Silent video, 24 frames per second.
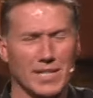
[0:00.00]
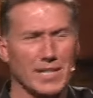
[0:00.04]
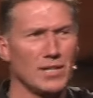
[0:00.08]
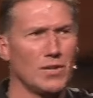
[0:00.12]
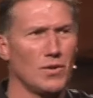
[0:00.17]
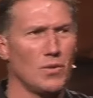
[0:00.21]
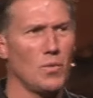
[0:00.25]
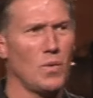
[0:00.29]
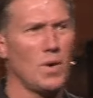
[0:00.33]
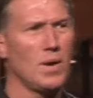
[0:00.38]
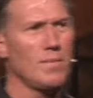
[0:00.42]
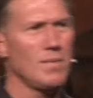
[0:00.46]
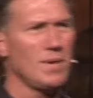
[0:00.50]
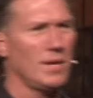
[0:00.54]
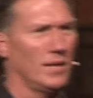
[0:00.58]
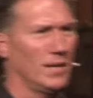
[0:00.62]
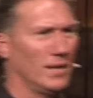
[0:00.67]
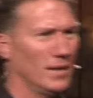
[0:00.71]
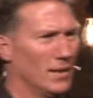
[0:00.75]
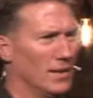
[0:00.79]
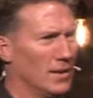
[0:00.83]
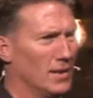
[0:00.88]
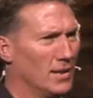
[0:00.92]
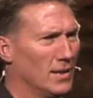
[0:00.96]
a single
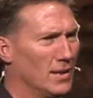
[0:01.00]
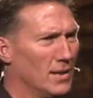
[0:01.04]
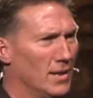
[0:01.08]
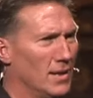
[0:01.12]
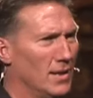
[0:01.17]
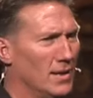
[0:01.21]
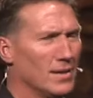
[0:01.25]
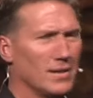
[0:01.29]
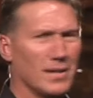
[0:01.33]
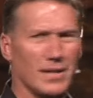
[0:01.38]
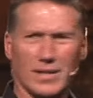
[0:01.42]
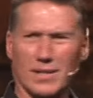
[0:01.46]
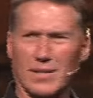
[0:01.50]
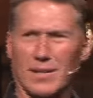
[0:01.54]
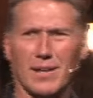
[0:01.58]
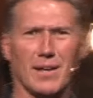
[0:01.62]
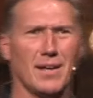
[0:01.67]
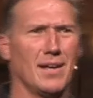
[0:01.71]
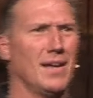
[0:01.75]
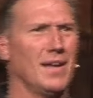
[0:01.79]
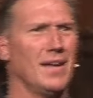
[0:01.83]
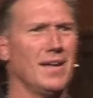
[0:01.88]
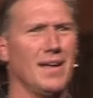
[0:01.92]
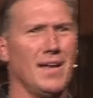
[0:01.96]
woman. You're
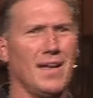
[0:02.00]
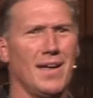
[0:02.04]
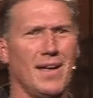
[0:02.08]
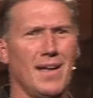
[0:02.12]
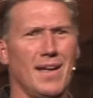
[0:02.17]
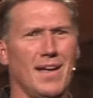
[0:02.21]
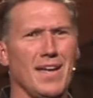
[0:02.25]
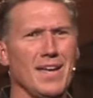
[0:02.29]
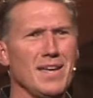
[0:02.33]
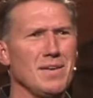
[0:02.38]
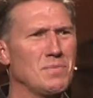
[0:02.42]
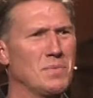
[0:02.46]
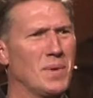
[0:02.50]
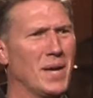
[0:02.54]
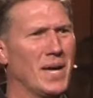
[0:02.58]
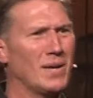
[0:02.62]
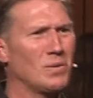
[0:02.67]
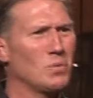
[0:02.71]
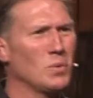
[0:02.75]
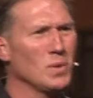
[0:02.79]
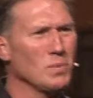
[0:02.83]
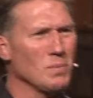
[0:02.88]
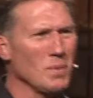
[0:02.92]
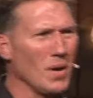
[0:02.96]
like, hey
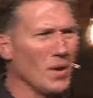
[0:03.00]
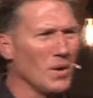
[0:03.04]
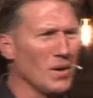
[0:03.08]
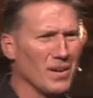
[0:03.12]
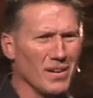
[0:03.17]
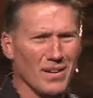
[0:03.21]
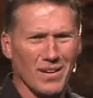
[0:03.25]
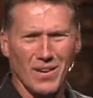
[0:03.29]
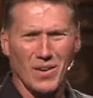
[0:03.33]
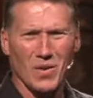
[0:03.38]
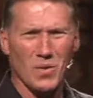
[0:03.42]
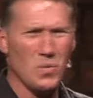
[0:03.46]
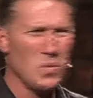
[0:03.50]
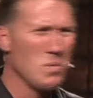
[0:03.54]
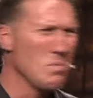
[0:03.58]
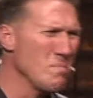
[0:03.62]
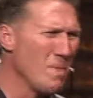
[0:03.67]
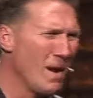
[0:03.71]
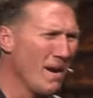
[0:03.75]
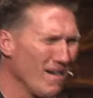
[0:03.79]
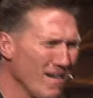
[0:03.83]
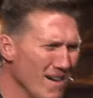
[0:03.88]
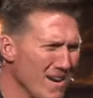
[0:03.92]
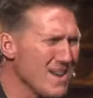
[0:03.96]
man, we're,
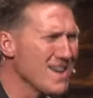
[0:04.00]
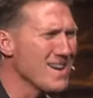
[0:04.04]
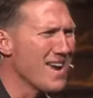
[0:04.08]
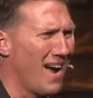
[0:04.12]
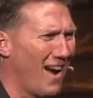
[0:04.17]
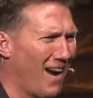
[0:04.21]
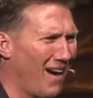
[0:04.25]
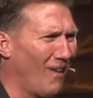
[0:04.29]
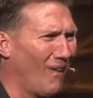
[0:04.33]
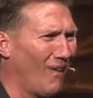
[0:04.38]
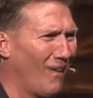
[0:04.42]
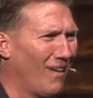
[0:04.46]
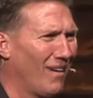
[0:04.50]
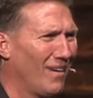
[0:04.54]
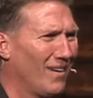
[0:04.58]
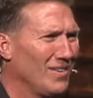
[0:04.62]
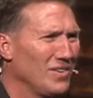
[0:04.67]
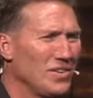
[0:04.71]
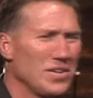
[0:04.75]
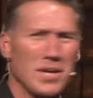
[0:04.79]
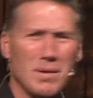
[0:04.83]
we're married now.